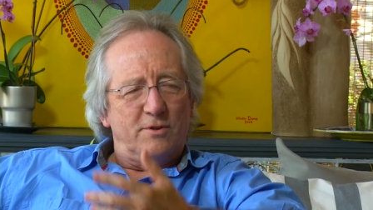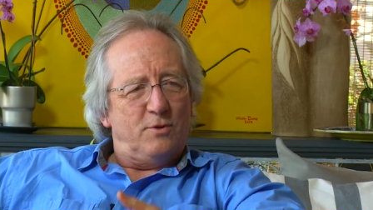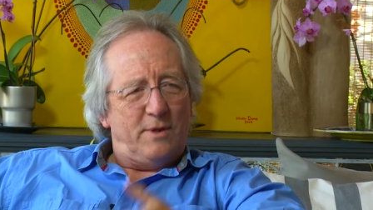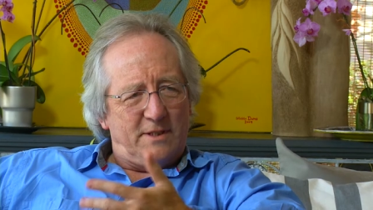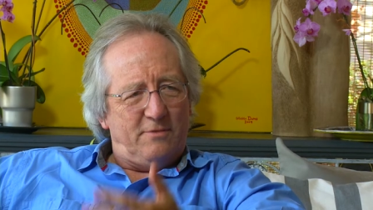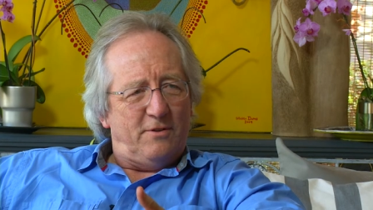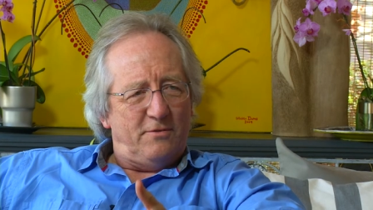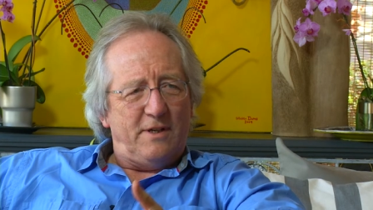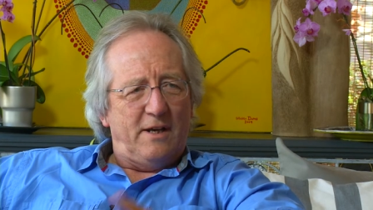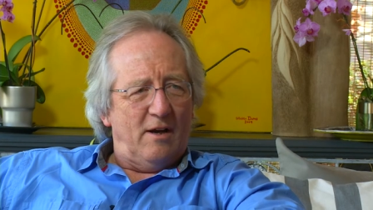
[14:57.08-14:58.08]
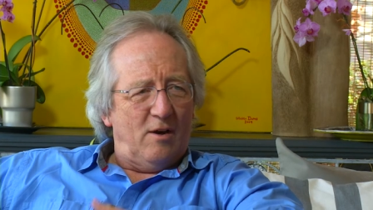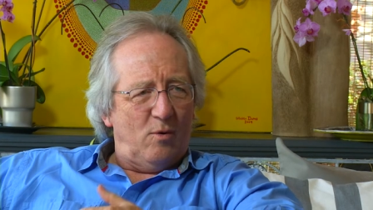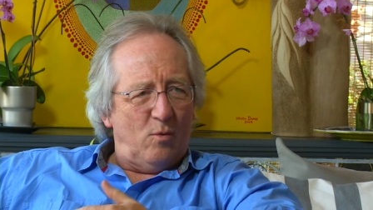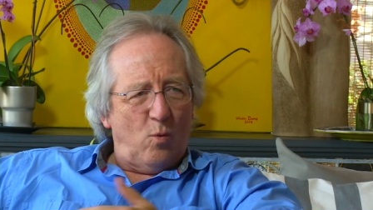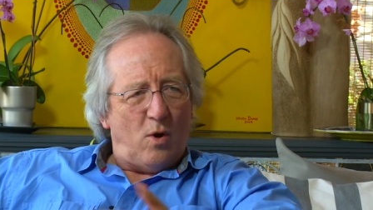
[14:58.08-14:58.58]
to 2050 now.
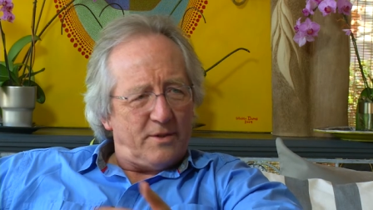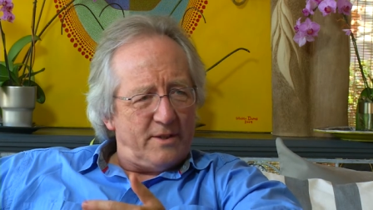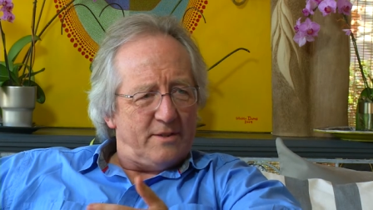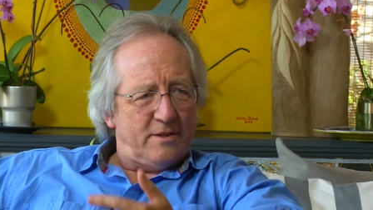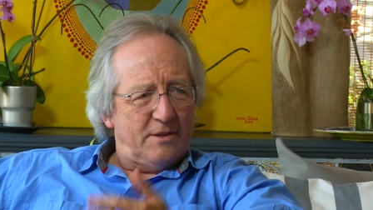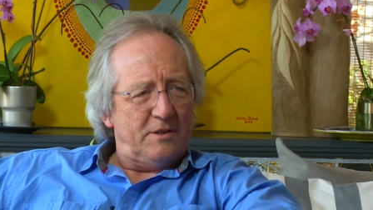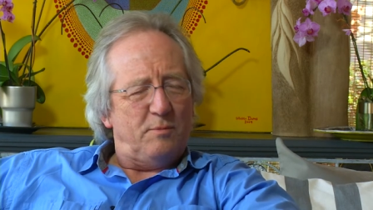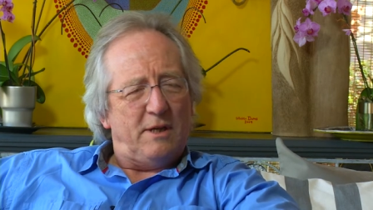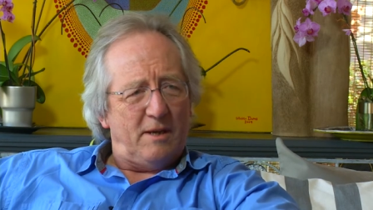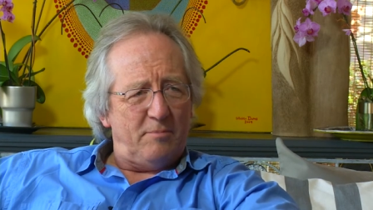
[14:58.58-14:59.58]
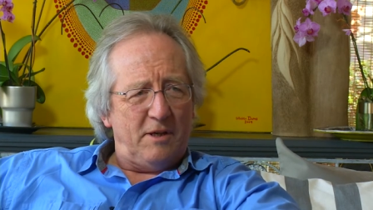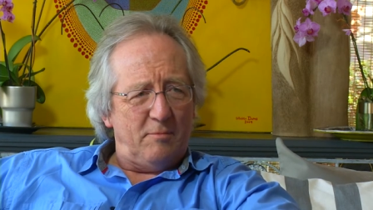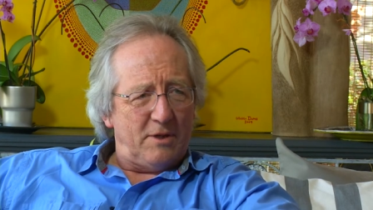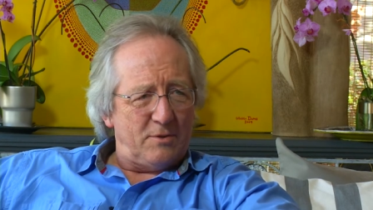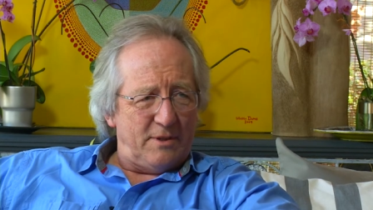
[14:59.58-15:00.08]
What is going to be happening
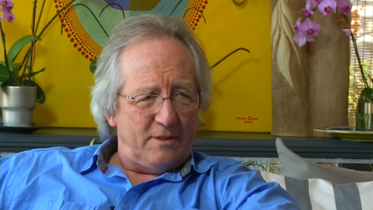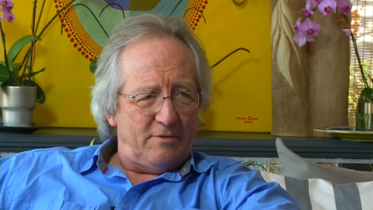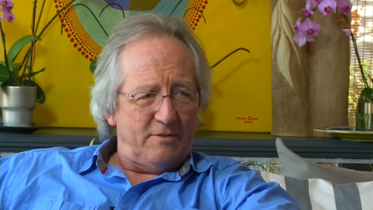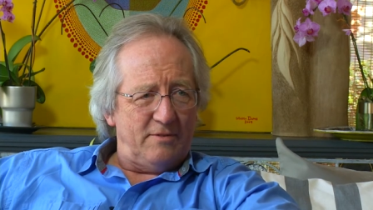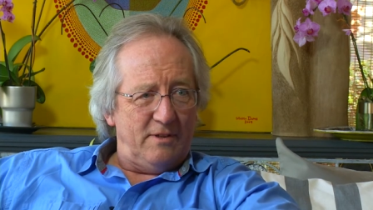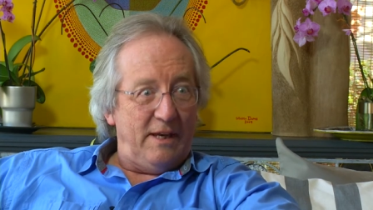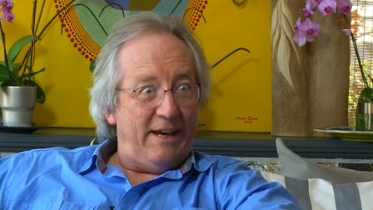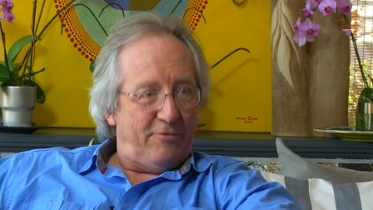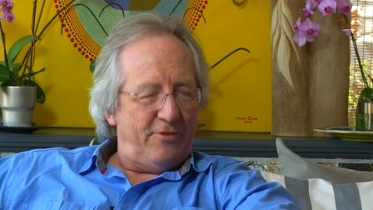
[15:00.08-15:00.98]
by 2050 if